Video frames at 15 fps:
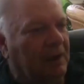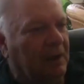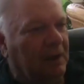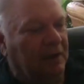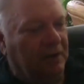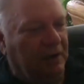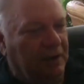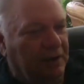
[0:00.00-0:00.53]

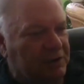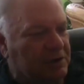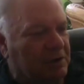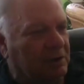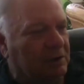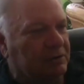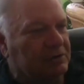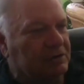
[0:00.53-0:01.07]
in a in a
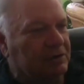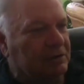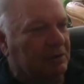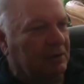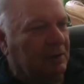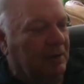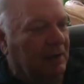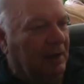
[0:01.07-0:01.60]
church
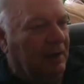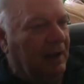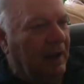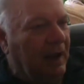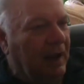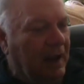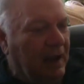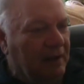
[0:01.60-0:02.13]

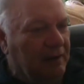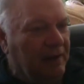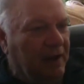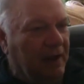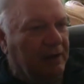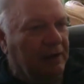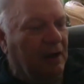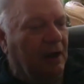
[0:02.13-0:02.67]
and
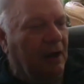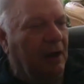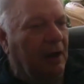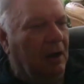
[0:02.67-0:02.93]
then